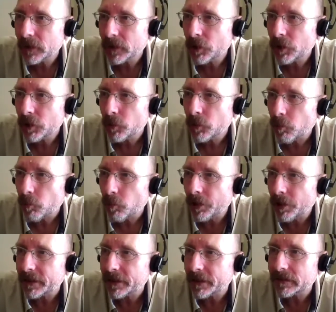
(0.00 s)
One
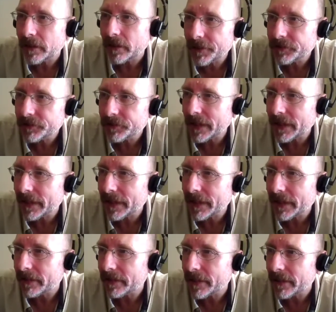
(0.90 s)
is
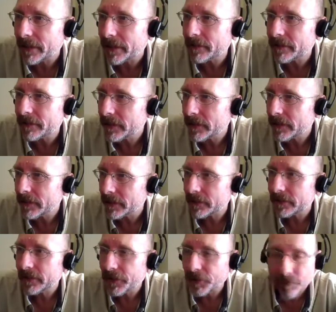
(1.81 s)
understanding that
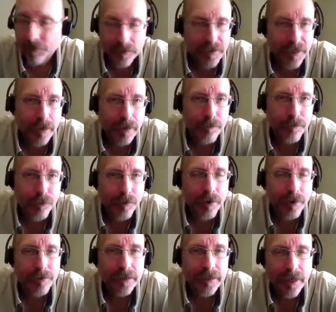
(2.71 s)
the
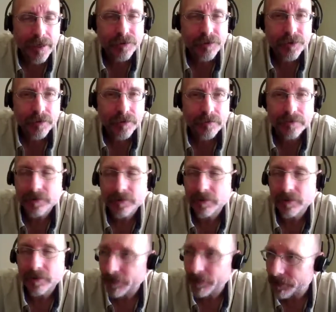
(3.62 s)
temporary nature of
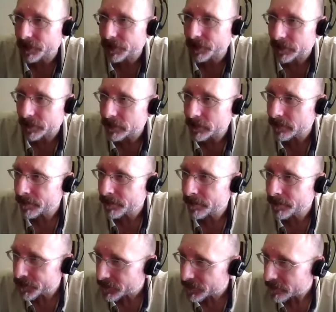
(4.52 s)
solutions.
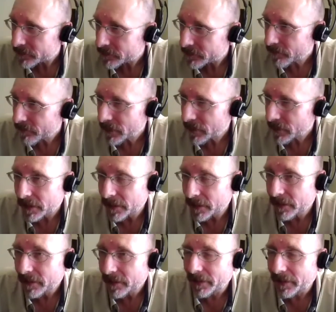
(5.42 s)

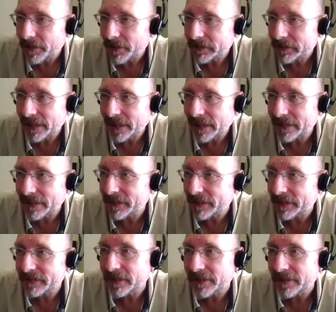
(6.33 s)
The second
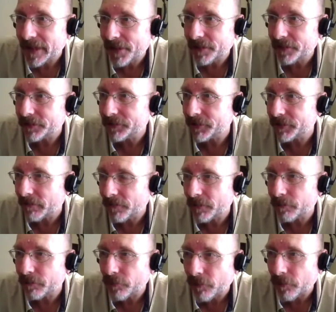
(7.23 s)
is the knowledge of the
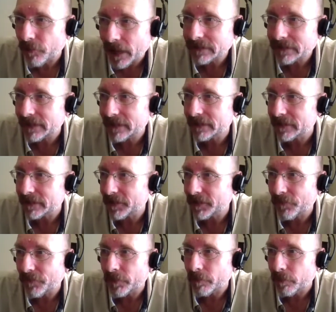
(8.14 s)
processes
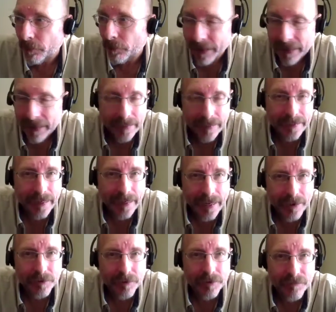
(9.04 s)
of the brain and
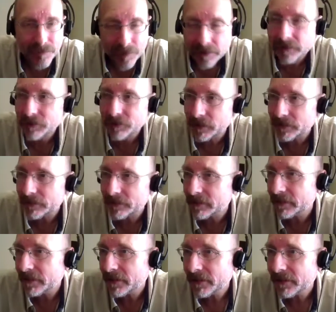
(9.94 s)
how it functions.
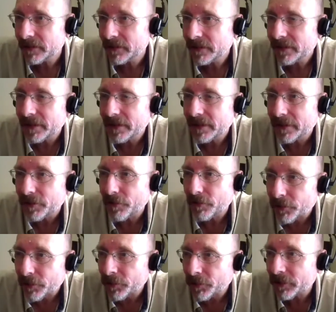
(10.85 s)
And the
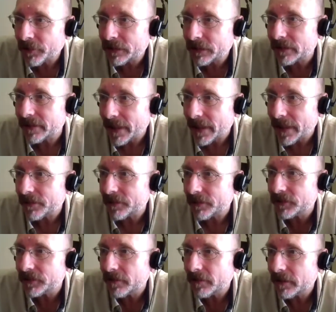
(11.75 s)
third is the
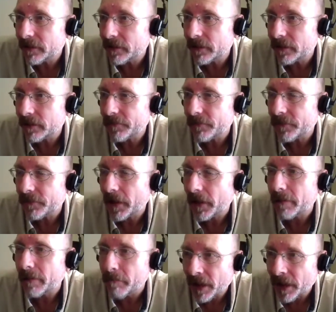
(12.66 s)
knowledge of a
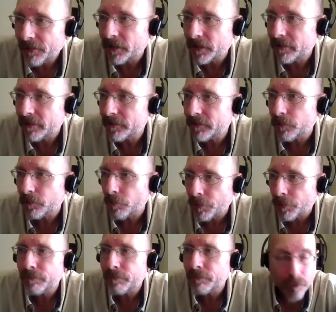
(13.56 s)
method to
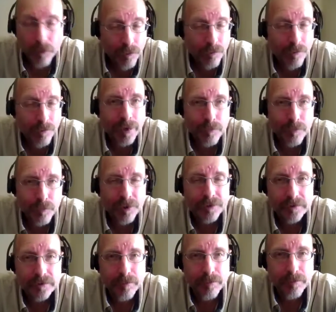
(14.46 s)
reprogram
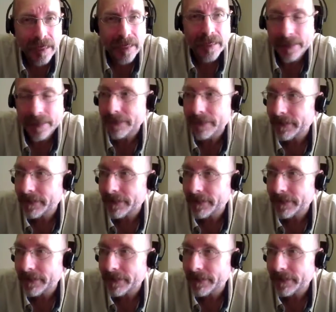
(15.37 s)
one's mind,